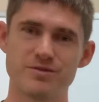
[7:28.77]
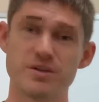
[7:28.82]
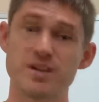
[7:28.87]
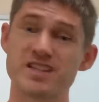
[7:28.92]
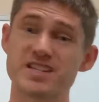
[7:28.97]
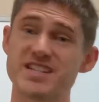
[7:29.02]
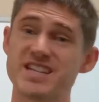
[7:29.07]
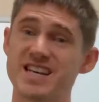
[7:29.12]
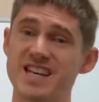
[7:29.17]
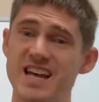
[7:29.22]
If you
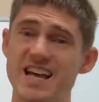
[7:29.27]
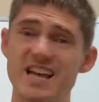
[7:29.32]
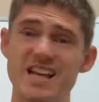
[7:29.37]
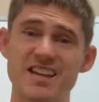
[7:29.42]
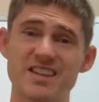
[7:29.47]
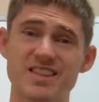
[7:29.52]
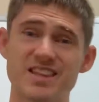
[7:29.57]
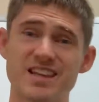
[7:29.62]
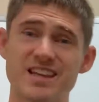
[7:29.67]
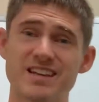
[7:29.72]
guys need
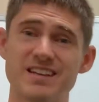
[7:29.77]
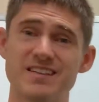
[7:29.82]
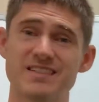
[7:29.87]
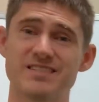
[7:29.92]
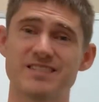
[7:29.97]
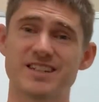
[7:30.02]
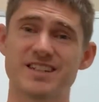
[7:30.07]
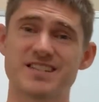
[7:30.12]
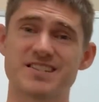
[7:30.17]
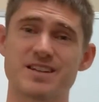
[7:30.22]
anything,
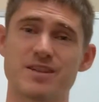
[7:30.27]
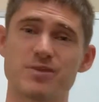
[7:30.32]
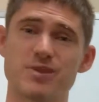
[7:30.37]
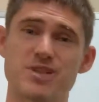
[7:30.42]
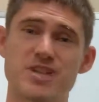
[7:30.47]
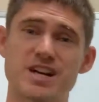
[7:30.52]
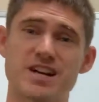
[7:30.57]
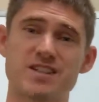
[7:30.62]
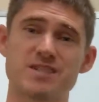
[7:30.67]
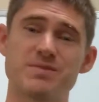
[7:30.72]
like I said,
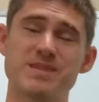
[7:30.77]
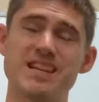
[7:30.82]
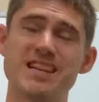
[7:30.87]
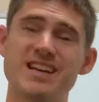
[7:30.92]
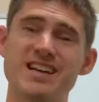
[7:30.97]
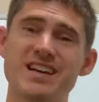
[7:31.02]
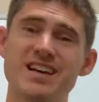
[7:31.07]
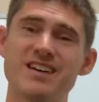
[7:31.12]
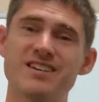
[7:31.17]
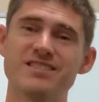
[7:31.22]
reach out to
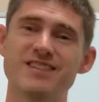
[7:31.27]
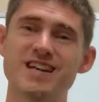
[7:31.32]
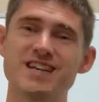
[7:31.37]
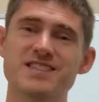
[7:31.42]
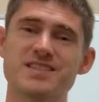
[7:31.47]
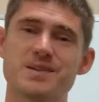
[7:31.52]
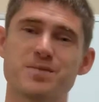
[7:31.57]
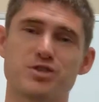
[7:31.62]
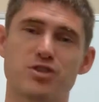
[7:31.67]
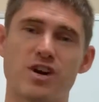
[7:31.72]
me. Like,
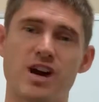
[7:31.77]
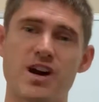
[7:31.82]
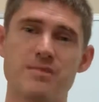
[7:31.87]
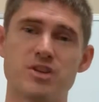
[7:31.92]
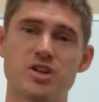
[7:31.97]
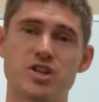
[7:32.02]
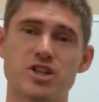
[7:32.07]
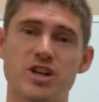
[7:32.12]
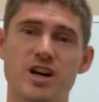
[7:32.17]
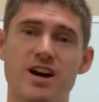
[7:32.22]
subscribe,
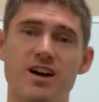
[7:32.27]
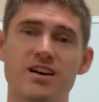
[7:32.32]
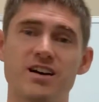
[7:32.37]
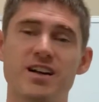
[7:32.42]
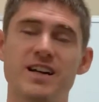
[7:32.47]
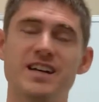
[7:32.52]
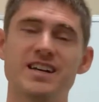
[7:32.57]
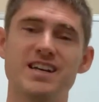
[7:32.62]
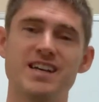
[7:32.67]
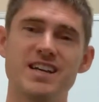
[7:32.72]
and
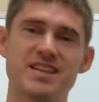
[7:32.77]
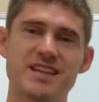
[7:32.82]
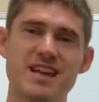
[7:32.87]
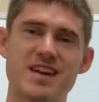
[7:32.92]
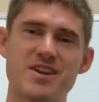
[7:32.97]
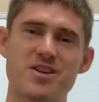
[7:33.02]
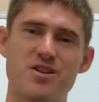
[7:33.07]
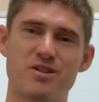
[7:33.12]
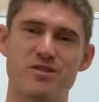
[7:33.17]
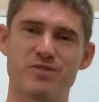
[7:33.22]
share. Hit
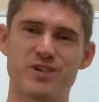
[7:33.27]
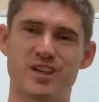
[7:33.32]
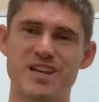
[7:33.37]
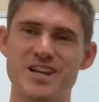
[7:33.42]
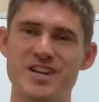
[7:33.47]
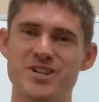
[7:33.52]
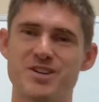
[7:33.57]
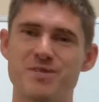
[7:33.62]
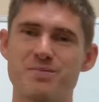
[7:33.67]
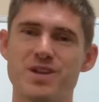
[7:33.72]
that
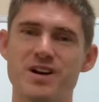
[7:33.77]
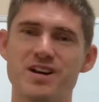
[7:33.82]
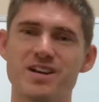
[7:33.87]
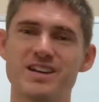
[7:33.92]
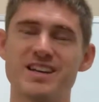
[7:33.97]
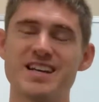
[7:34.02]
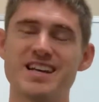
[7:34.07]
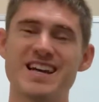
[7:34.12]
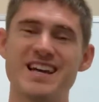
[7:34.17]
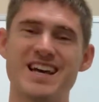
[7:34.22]
notification
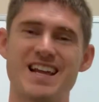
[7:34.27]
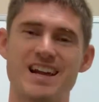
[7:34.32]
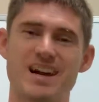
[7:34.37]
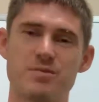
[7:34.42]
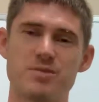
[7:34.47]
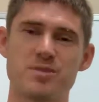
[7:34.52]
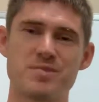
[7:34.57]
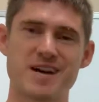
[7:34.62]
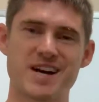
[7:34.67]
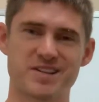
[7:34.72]
button, and
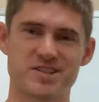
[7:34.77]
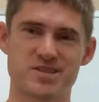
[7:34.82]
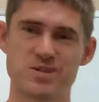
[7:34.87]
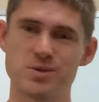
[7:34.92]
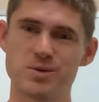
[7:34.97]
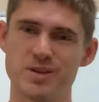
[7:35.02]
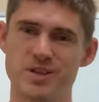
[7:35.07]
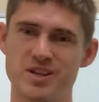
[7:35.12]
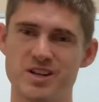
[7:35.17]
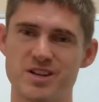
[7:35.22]
I'll be back
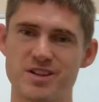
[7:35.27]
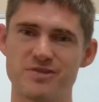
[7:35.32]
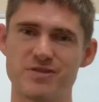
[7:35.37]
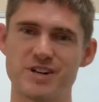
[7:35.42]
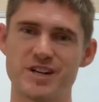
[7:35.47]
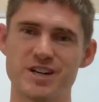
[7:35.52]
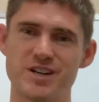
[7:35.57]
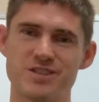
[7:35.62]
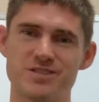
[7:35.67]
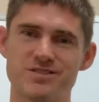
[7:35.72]
soon with another
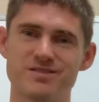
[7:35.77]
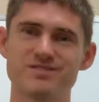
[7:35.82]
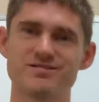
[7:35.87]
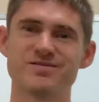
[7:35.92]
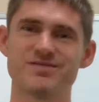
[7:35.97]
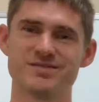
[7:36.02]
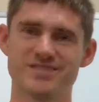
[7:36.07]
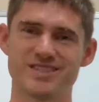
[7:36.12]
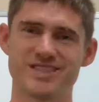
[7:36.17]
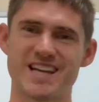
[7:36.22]
video.
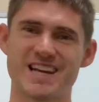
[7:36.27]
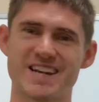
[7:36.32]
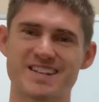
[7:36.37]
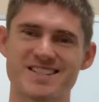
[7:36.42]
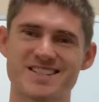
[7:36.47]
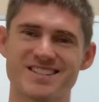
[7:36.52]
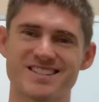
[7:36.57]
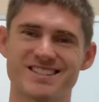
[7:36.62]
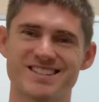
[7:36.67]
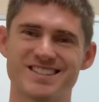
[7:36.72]
Thanks.